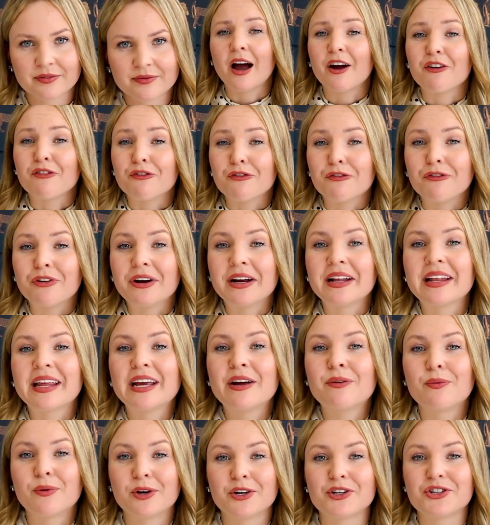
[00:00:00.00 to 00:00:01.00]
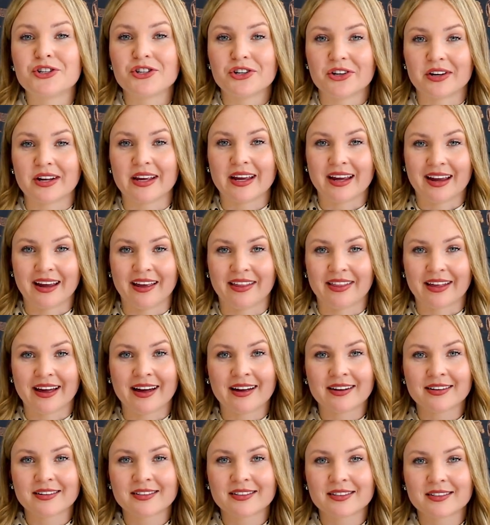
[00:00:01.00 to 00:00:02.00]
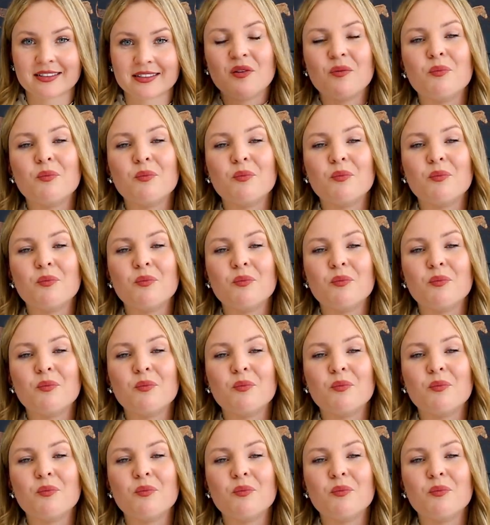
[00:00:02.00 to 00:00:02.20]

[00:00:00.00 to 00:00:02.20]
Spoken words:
I really want you to hear that.